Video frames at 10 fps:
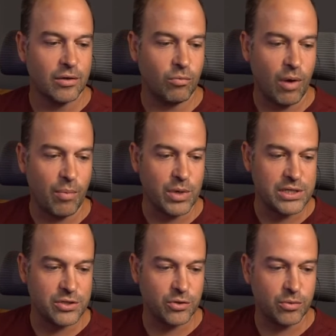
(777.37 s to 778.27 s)
when we
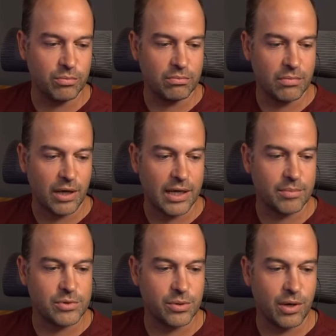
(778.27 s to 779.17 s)
zoom like
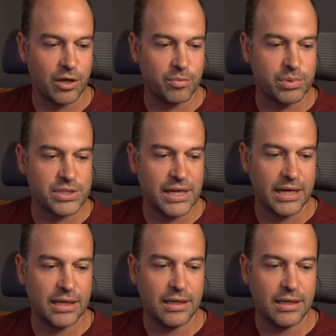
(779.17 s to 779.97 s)
up to 100%,